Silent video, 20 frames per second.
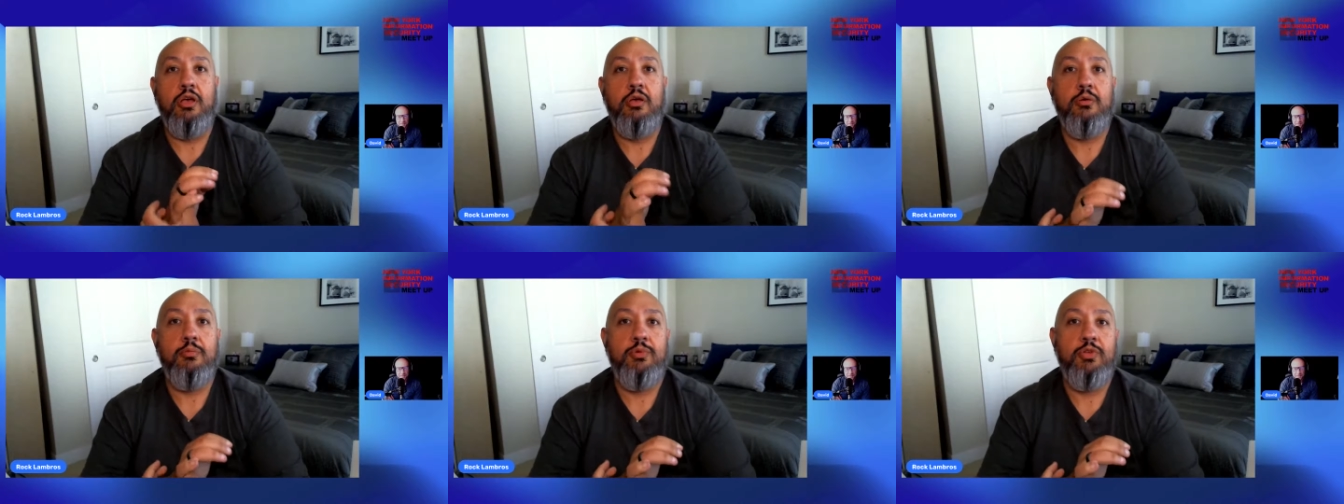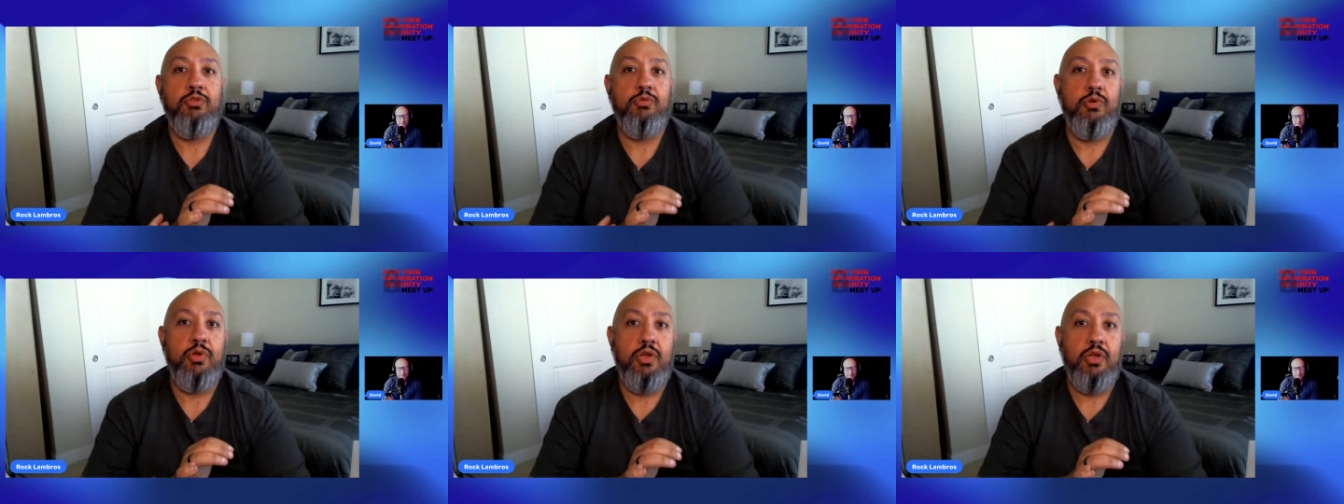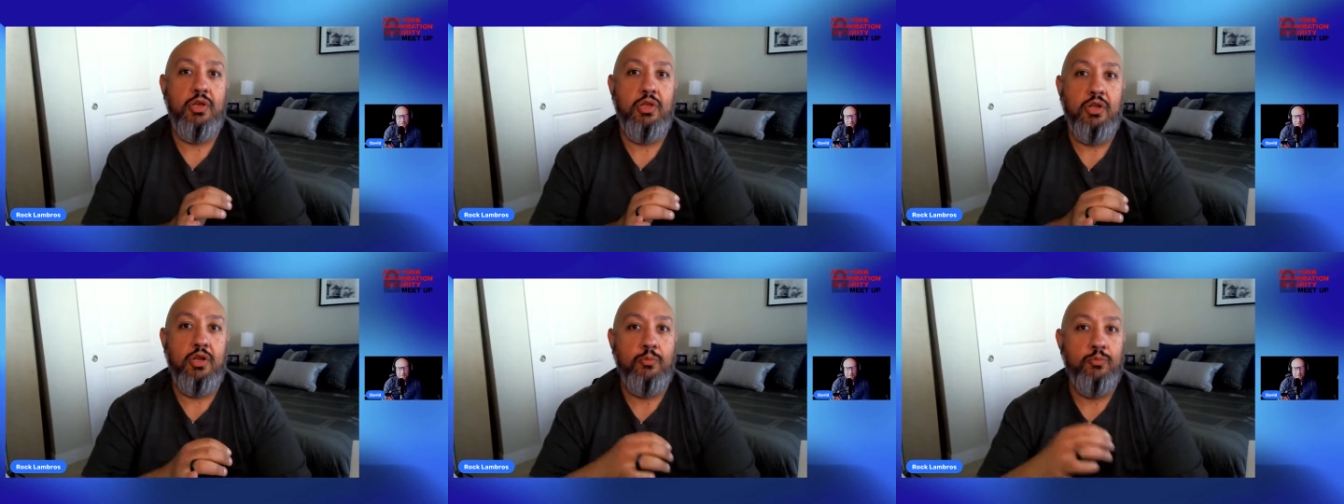
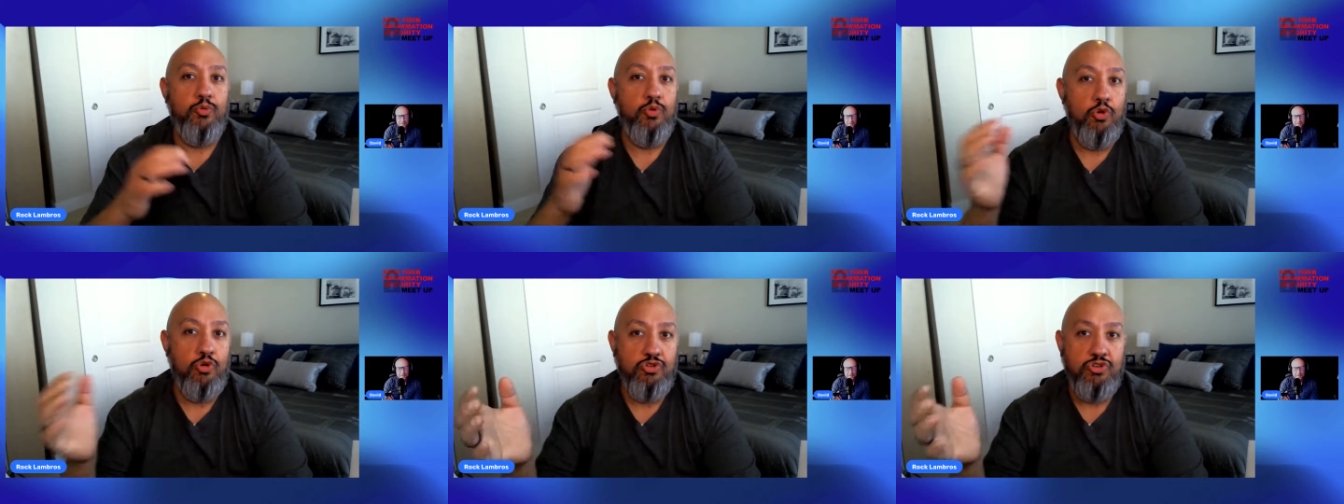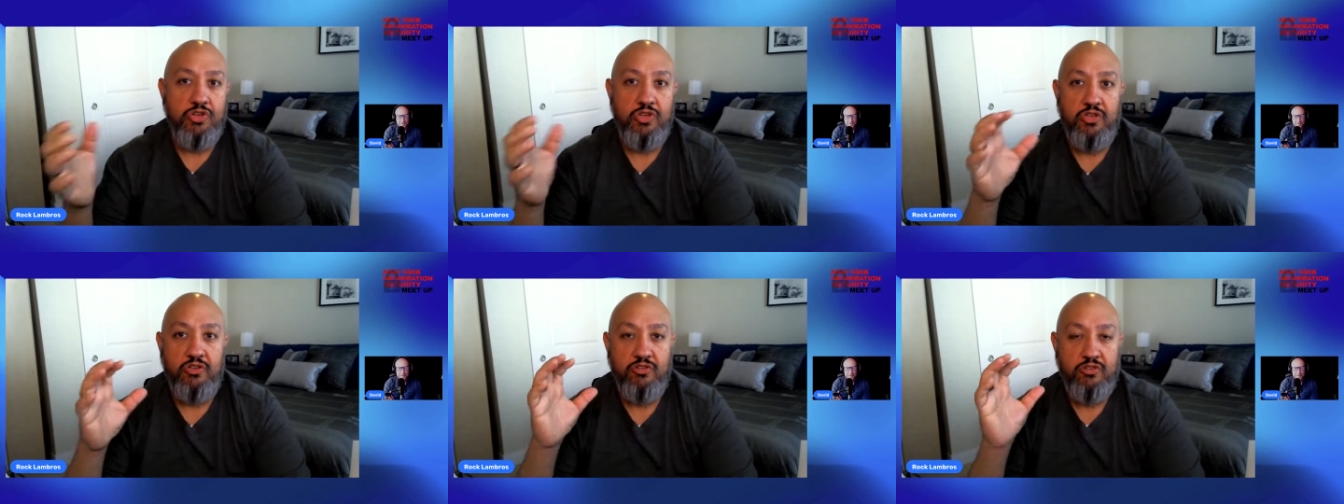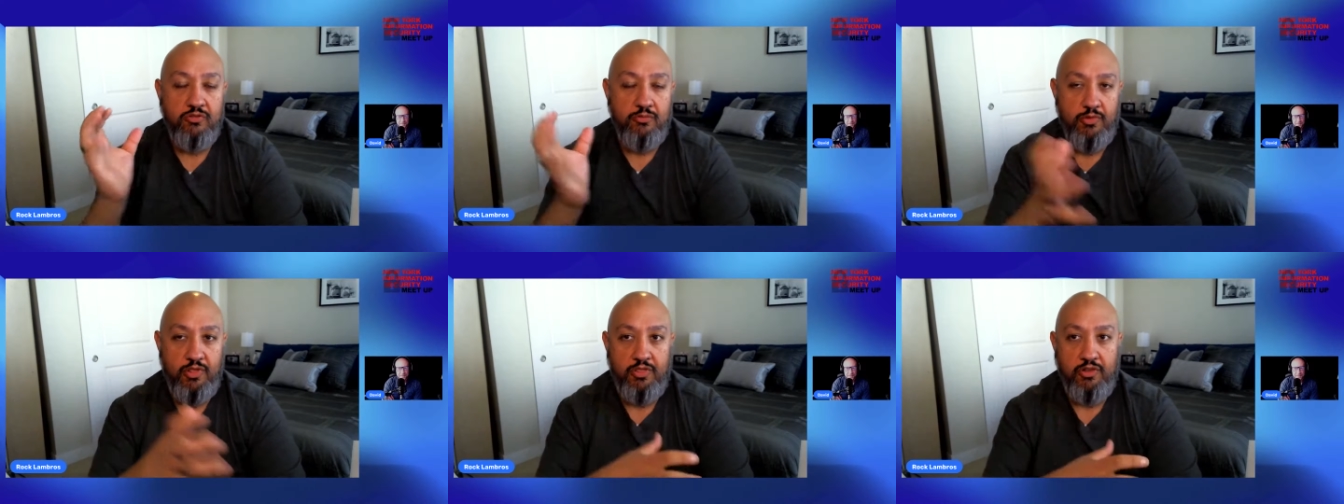between
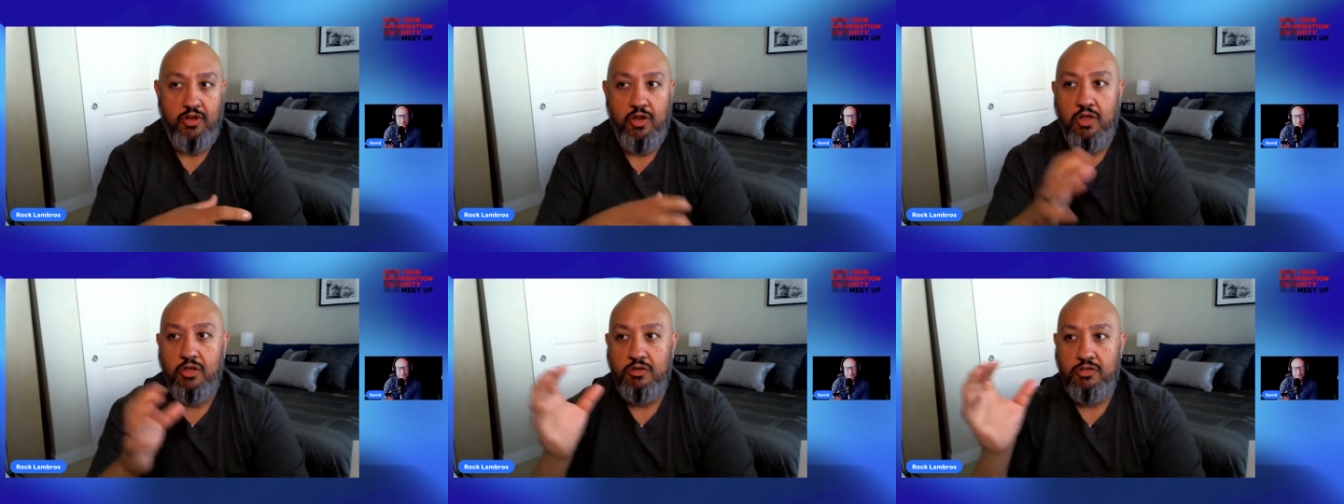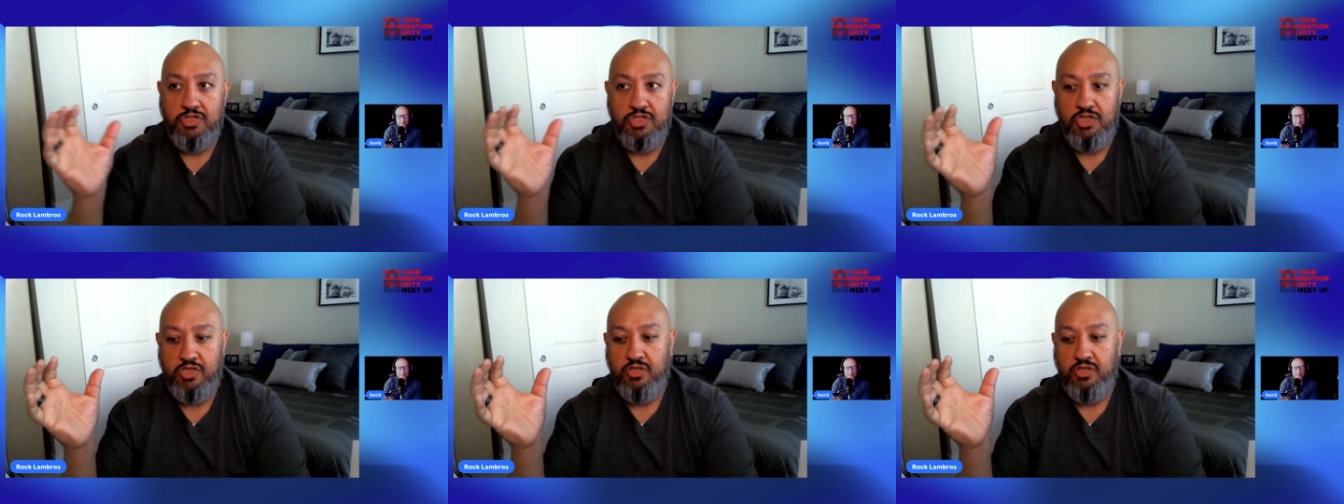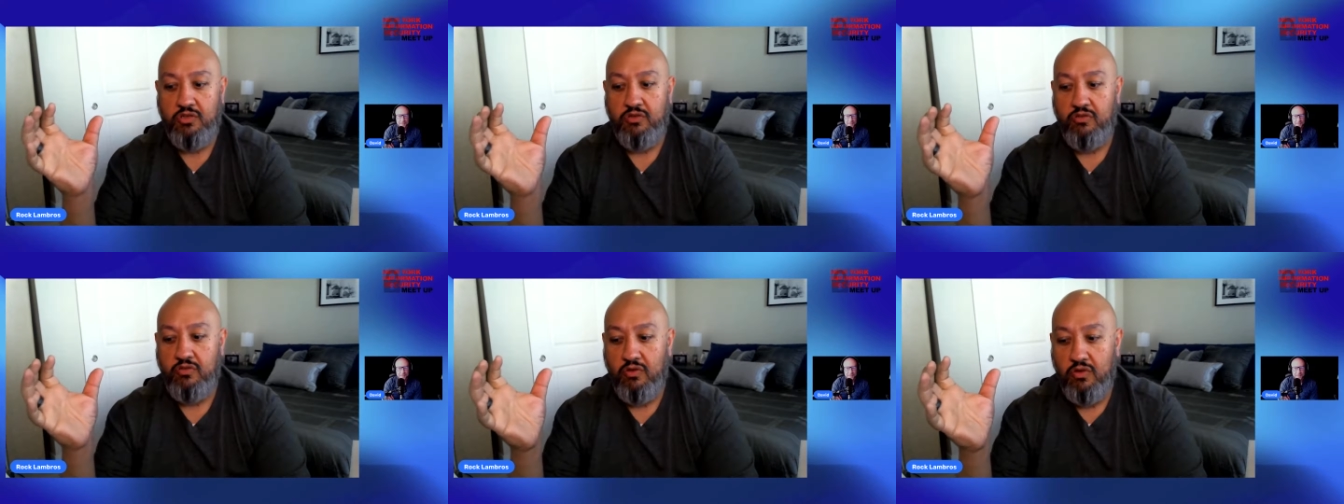approaches,
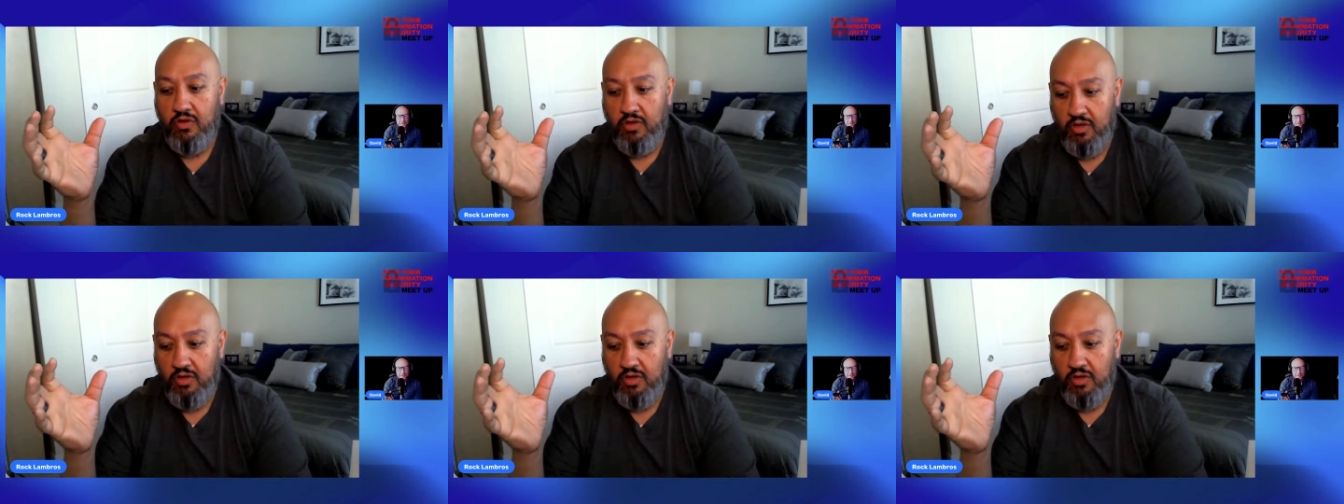methodologies,